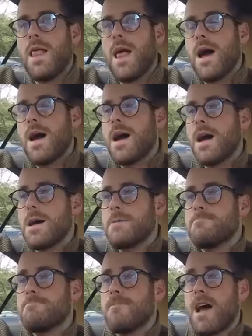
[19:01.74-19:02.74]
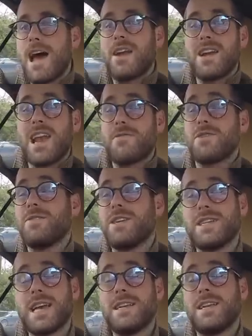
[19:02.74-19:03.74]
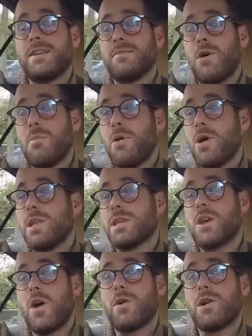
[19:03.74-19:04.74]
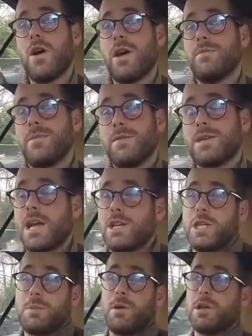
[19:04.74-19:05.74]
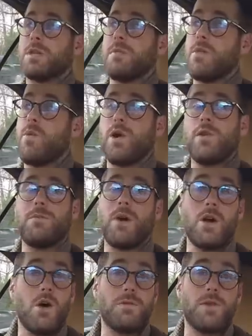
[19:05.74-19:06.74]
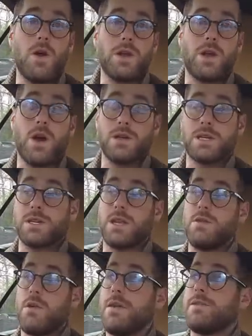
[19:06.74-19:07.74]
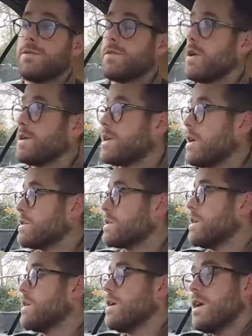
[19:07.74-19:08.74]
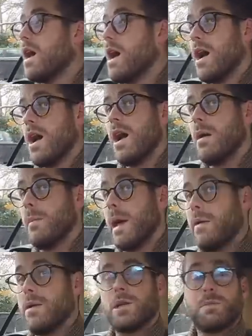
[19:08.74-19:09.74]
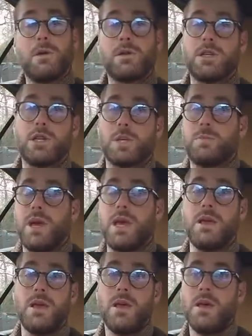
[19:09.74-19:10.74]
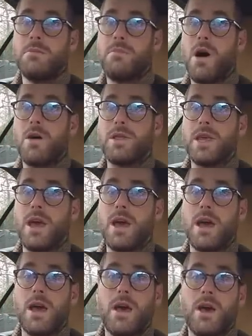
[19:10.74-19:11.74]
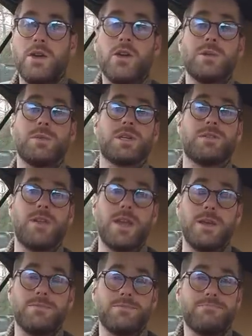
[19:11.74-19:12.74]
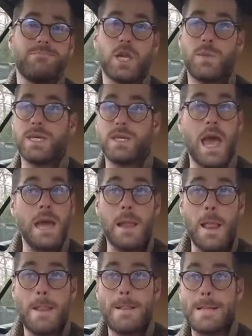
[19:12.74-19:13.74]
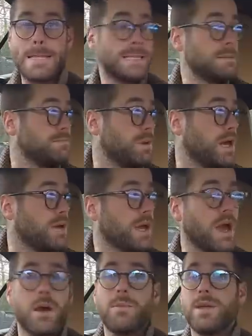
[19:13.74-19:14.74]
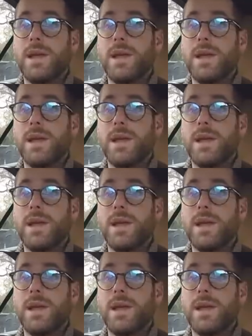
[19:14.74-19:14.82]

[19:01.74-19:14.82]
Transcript: Um, and I never even intended on putting this car online. It was actually supposed to be one of my offline cars because I do have offline cars. Um, and it was supposed to just be part of the uh, anonymous fleet, shall we say. Um, but here we go.